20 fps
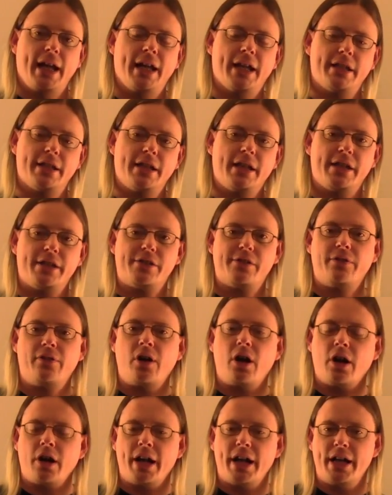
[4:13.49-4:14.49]
And as
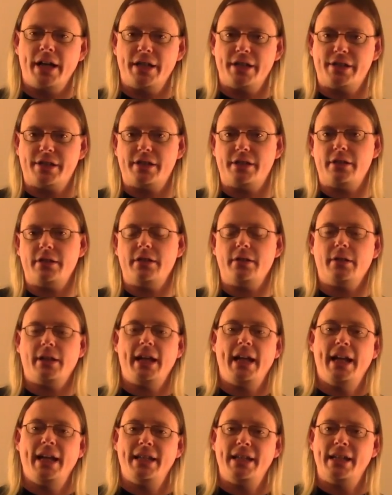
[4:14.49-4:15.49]
far as
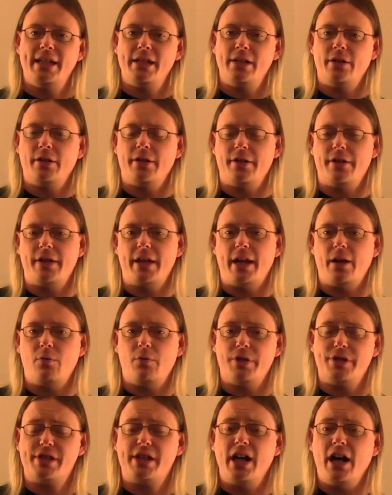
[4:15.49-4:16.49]
candida that
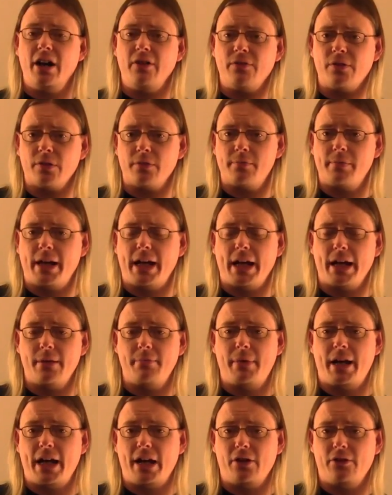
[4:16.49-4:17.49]
was covered by a
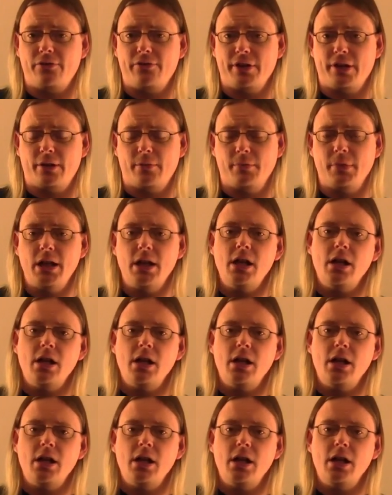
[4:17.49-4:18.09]
biofilm,